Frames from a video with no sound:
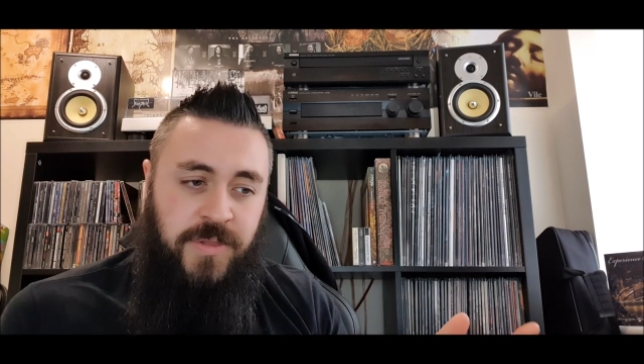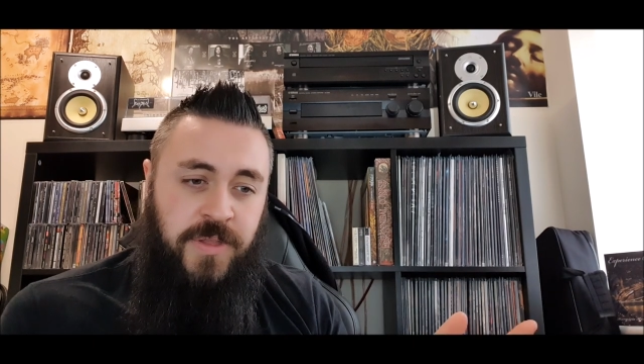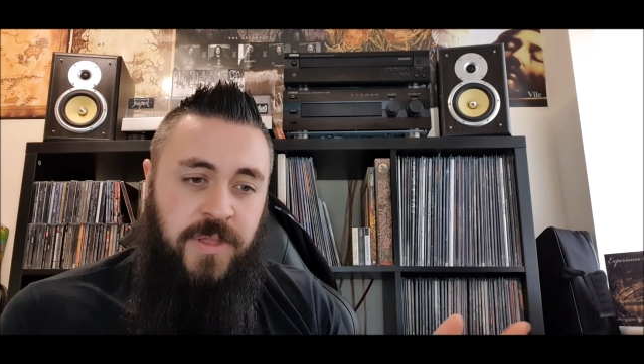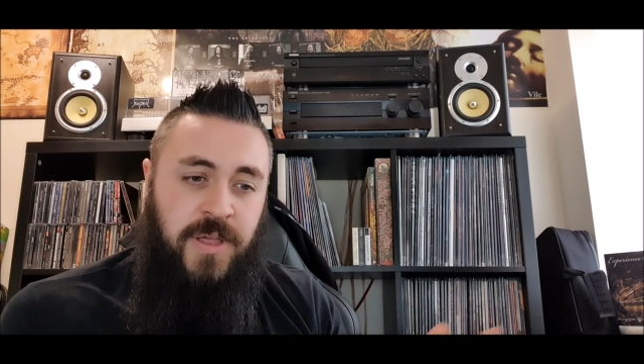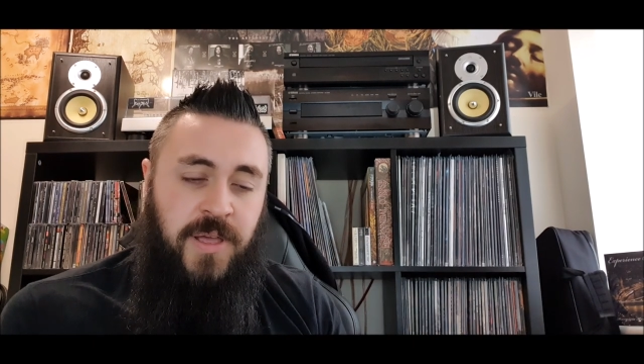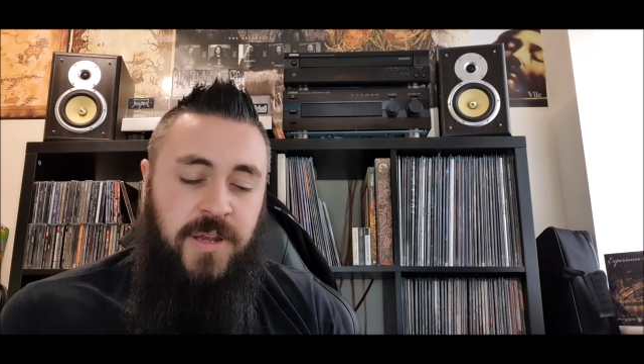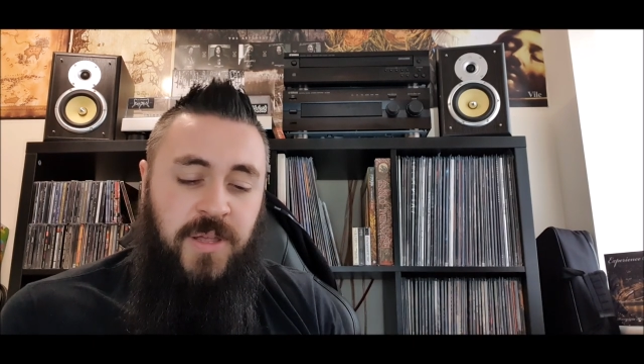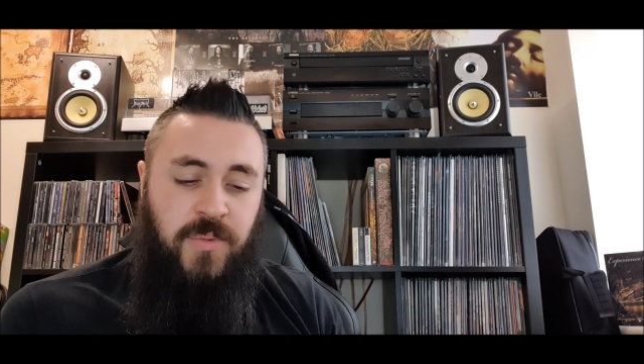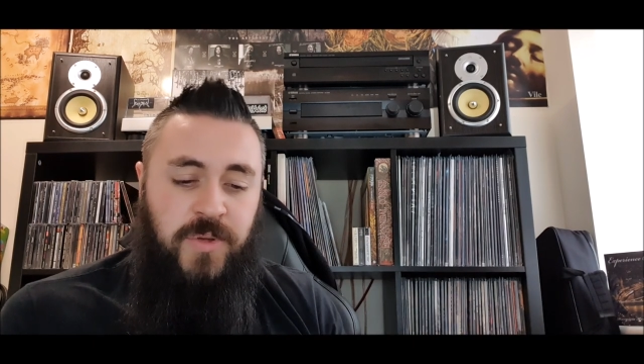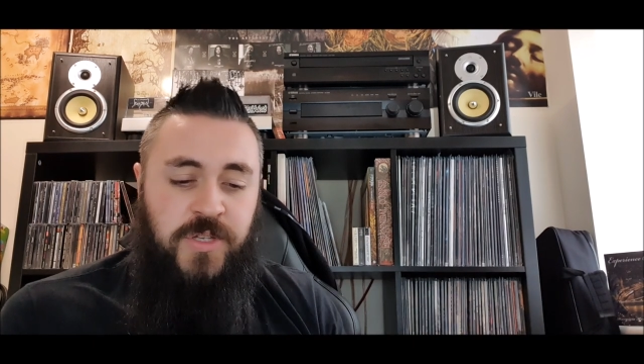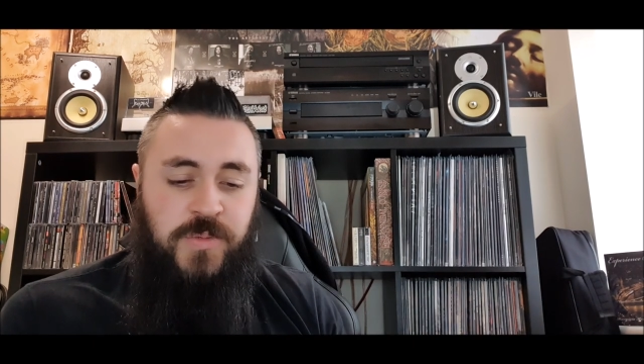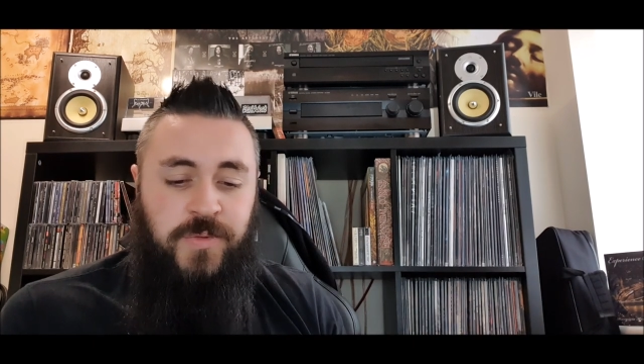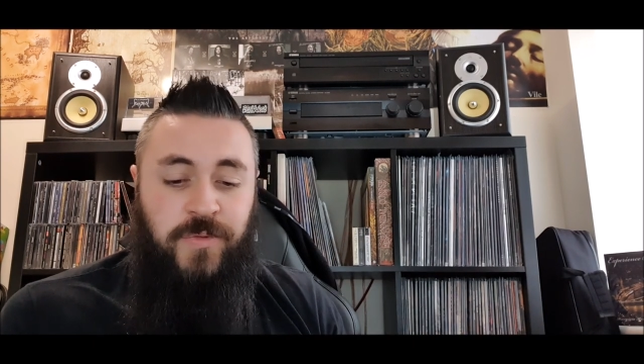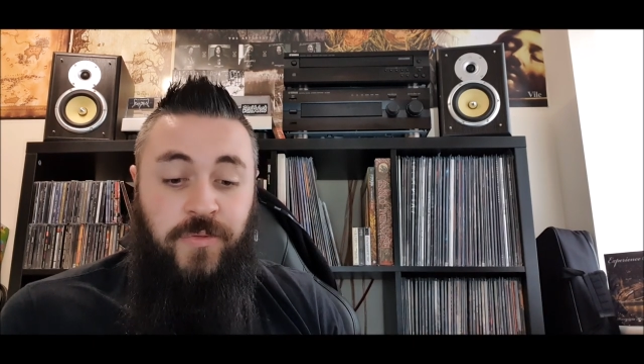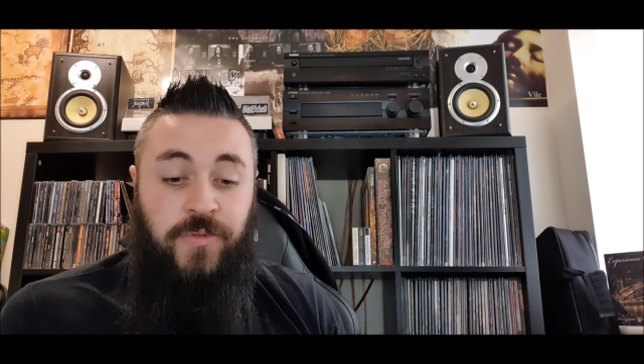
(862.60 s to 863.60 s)
the earlier
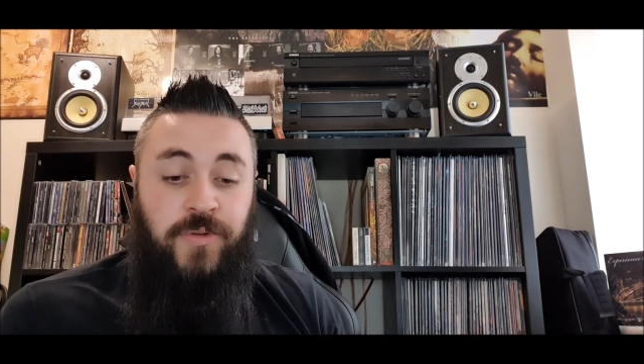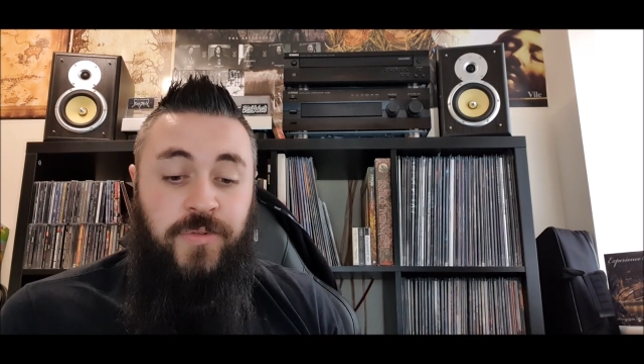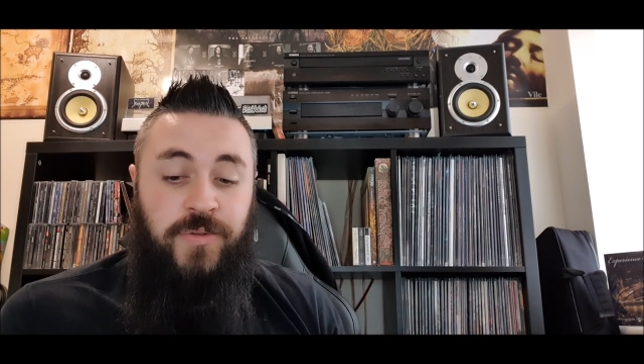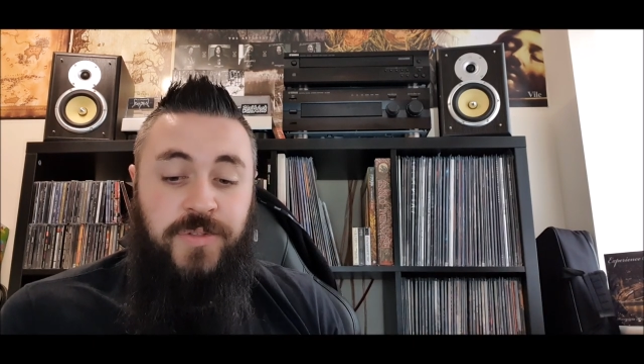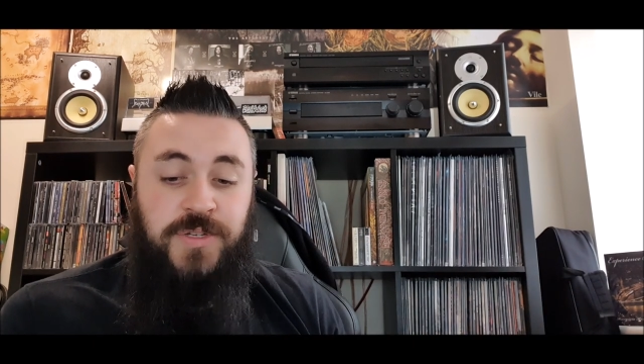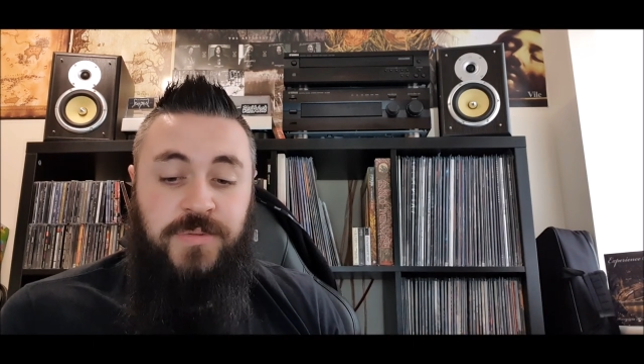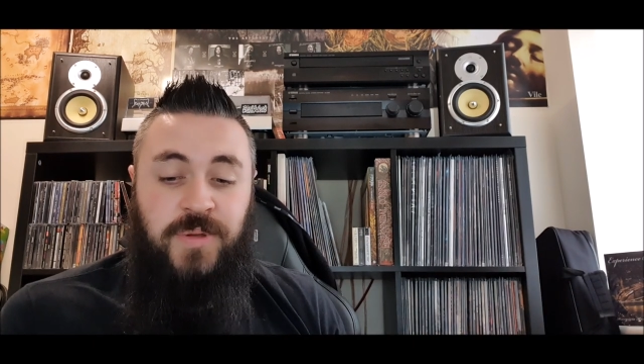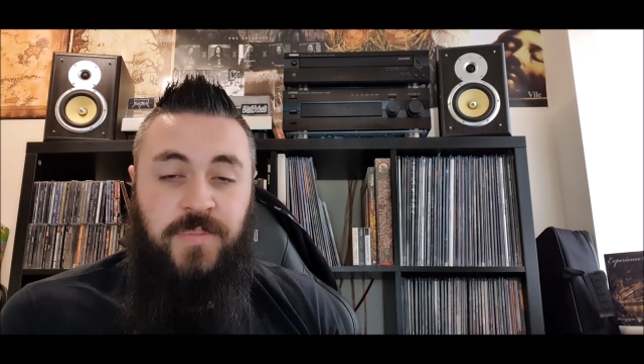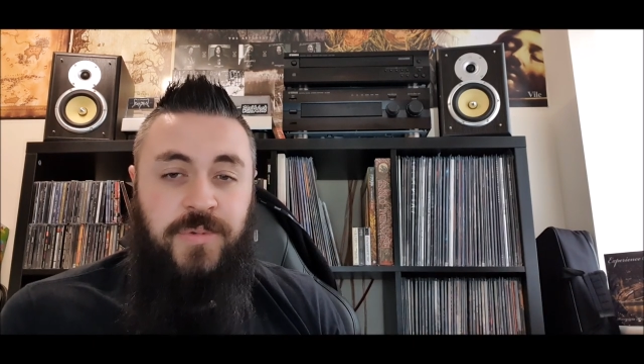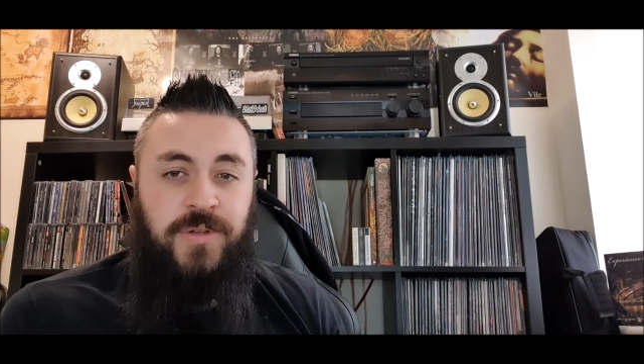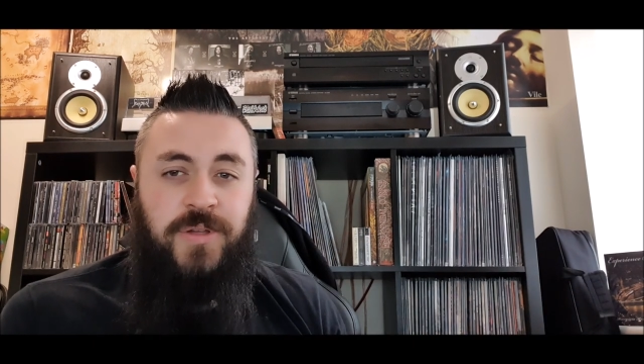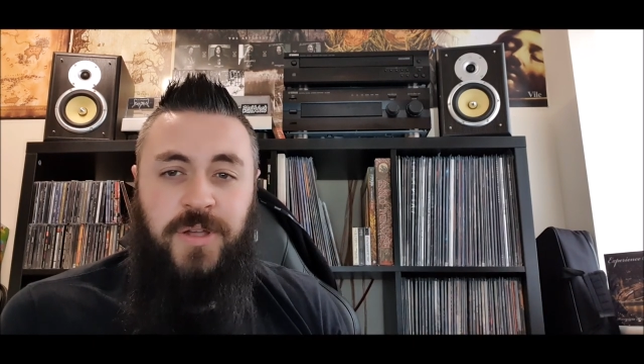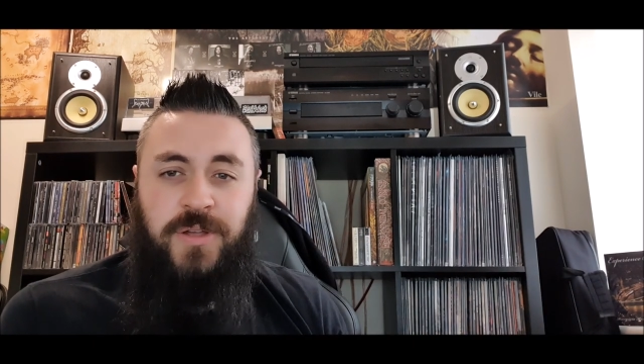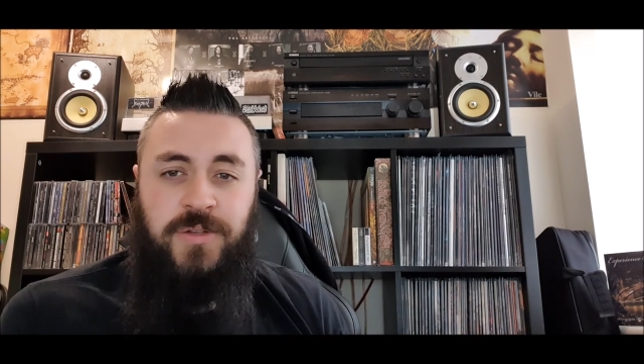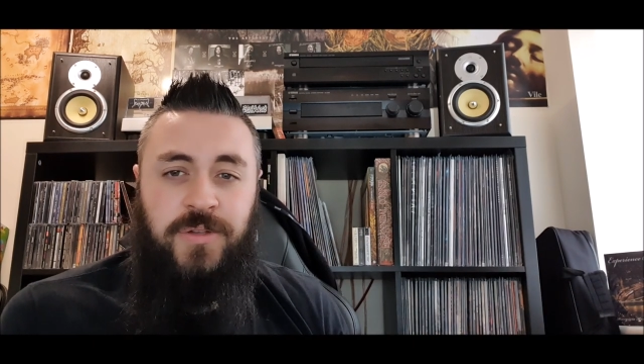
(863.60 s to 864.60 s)
ones before I got this one,
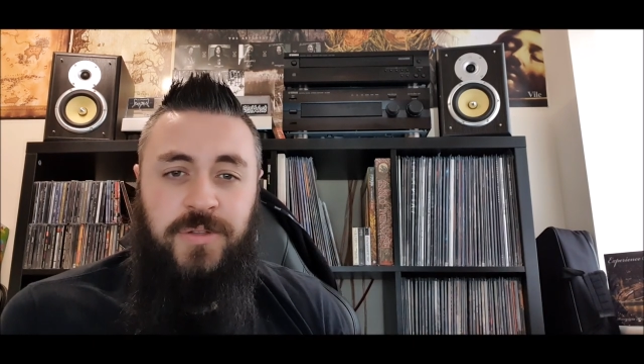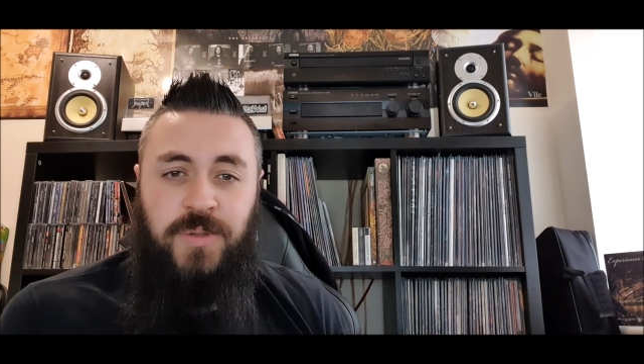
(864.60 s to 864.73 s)
but I,